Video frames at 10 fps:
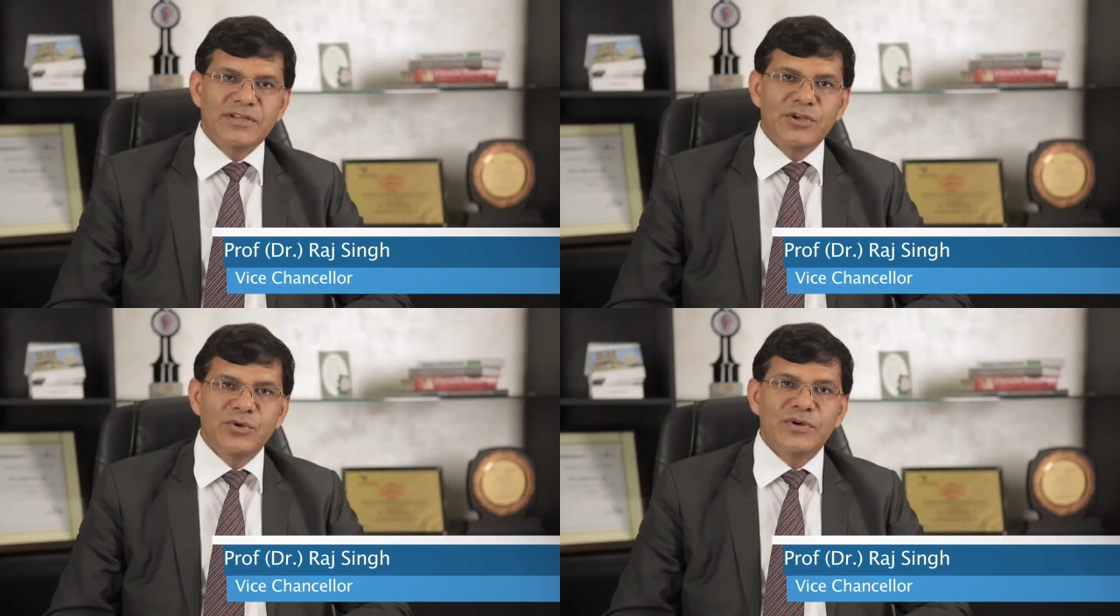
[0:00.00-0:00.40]

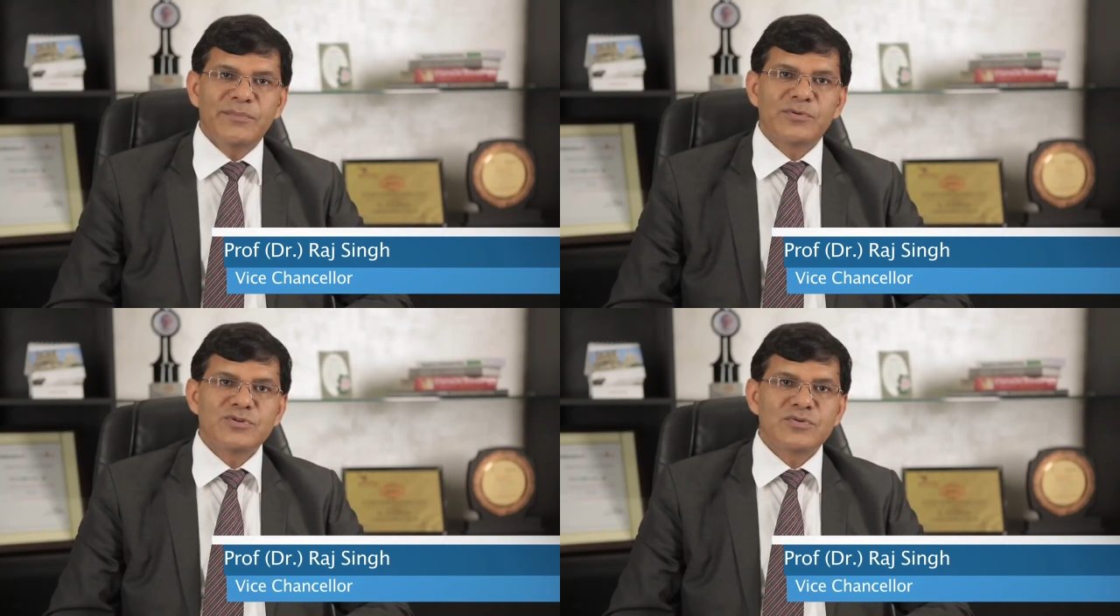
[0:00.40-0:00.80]
the new
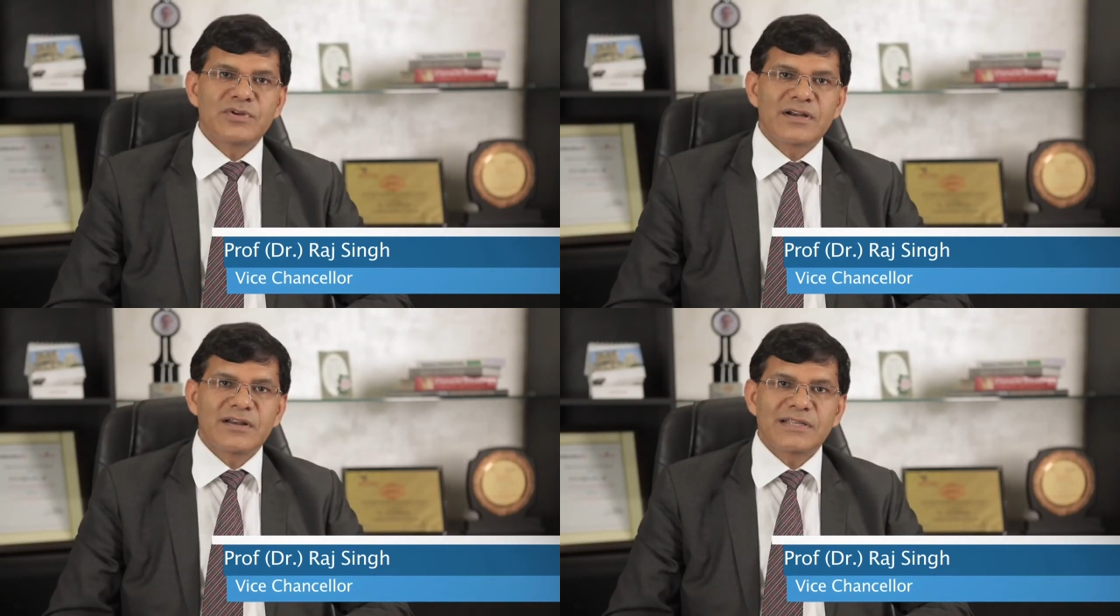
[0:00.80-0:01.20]
approach to
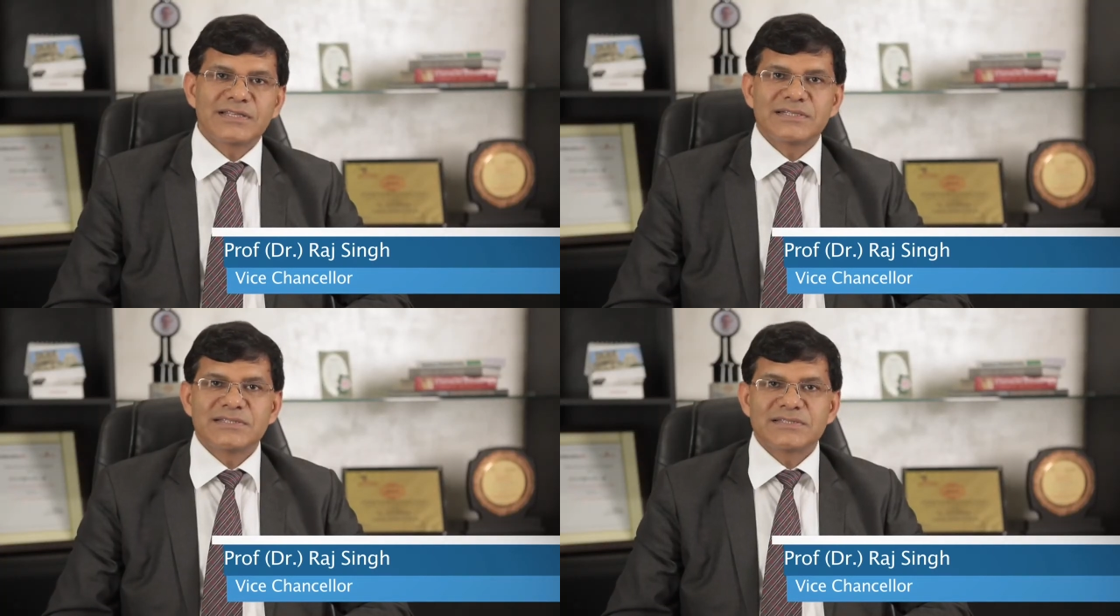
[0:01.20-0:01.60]
learning
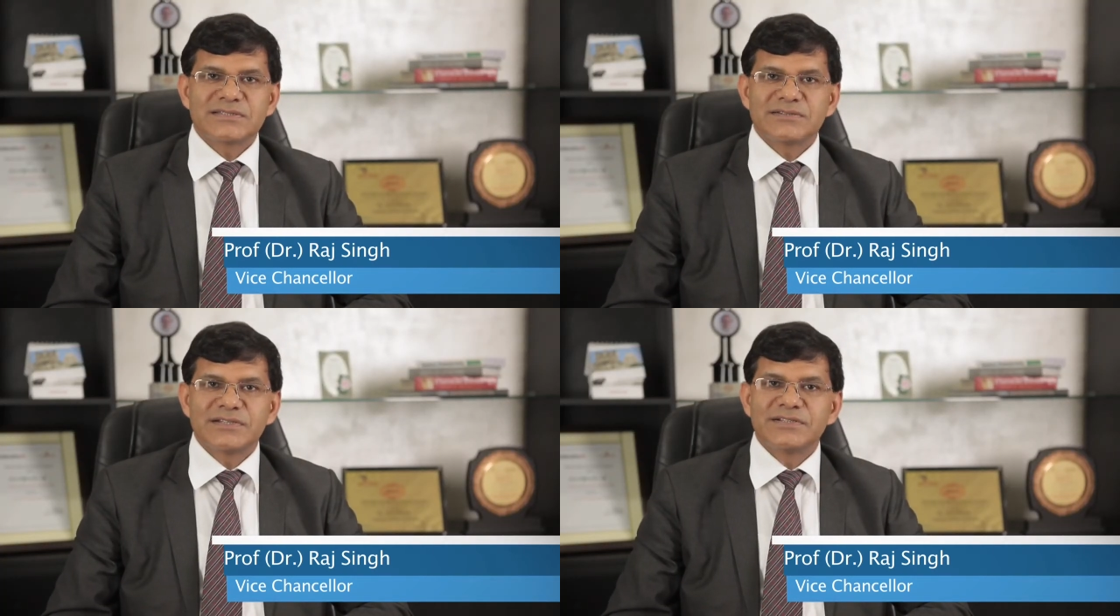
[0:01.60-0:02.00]
that is
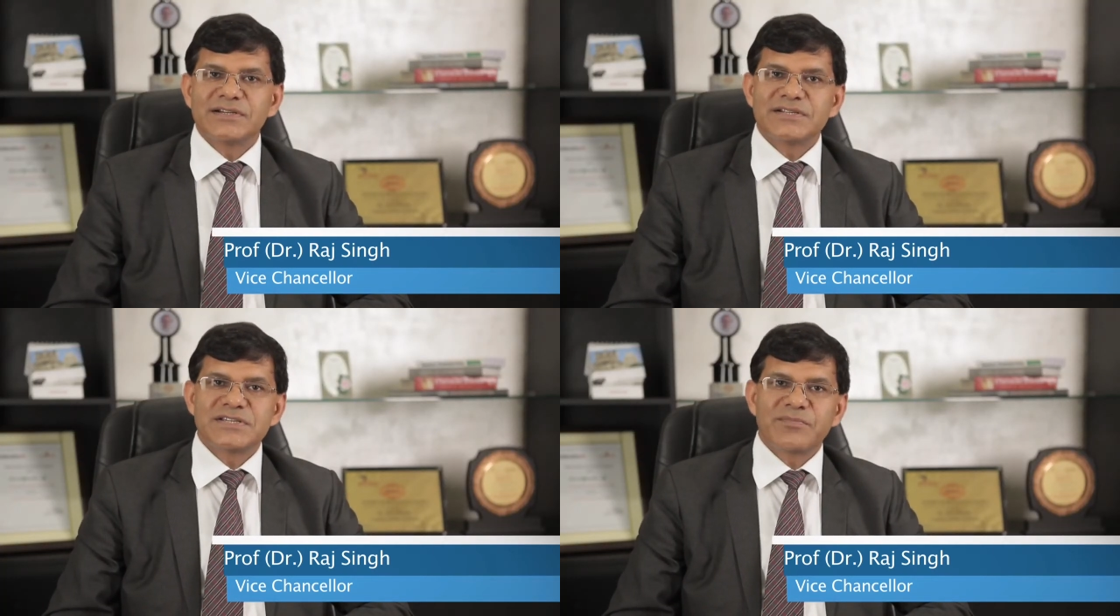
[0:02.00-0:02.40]

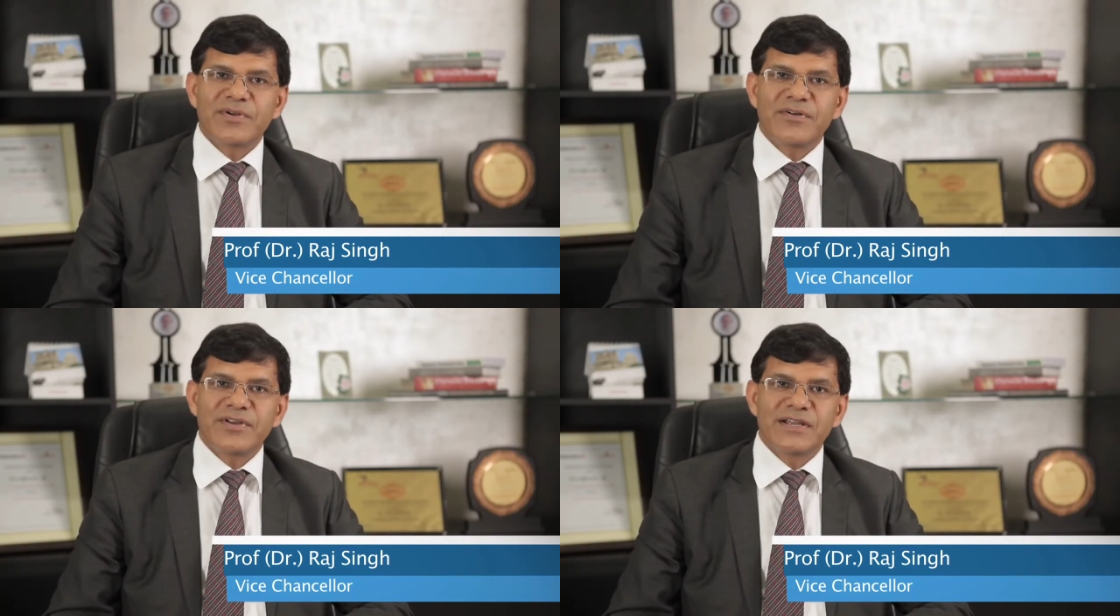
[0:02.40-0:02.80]

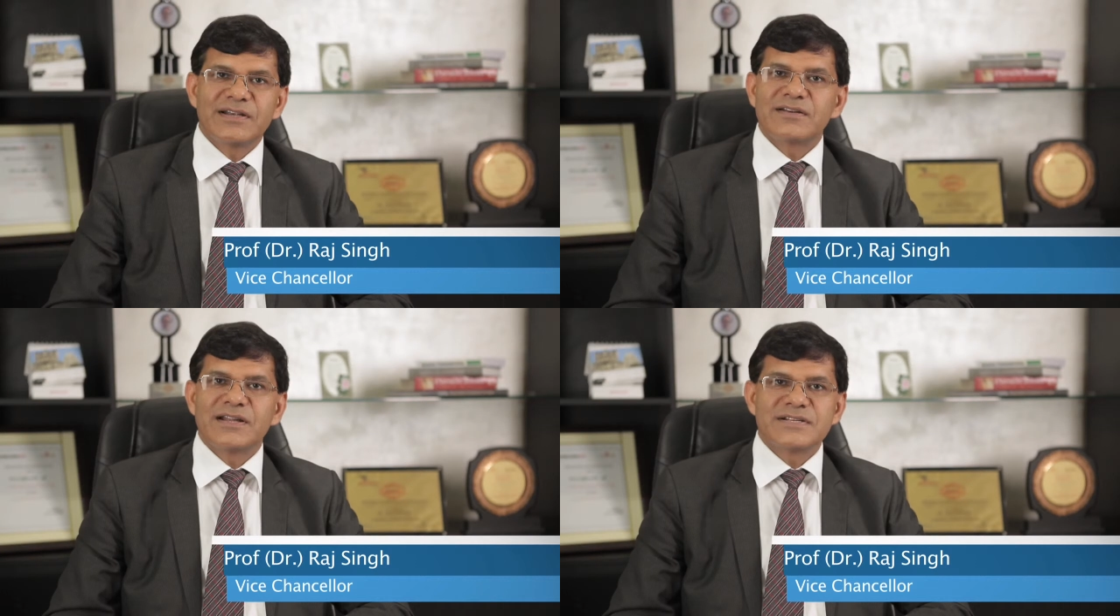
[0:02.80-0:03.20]
interdisciplinary
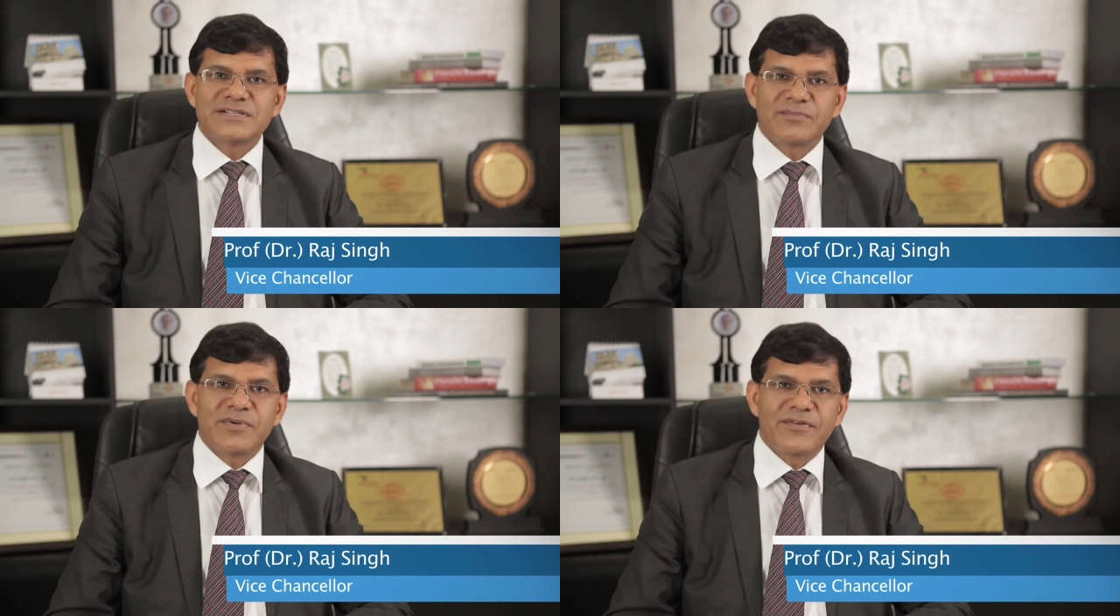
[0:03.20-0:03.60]
and
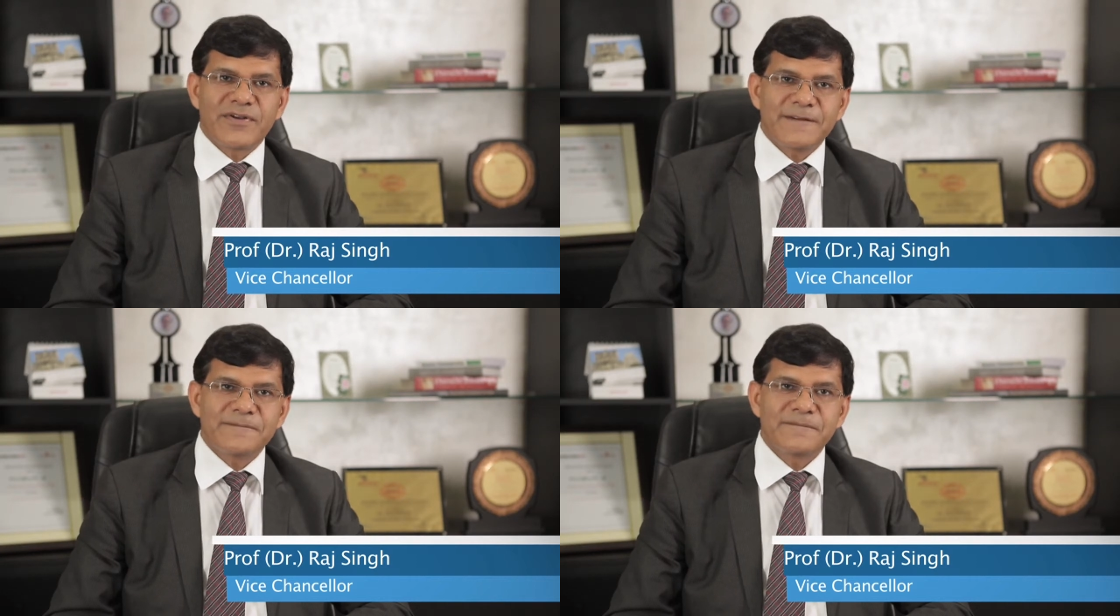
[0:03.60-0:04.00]
transdisciplinary.